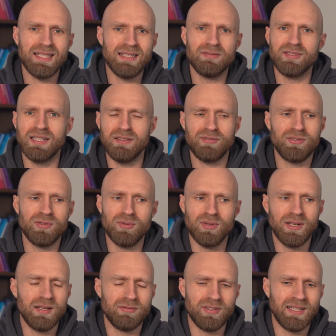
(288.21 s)
even if you are
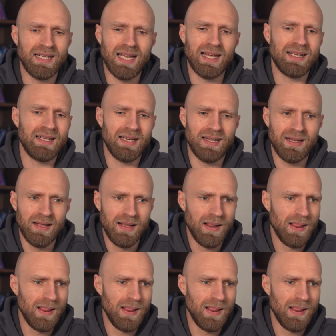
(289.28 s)
living in like a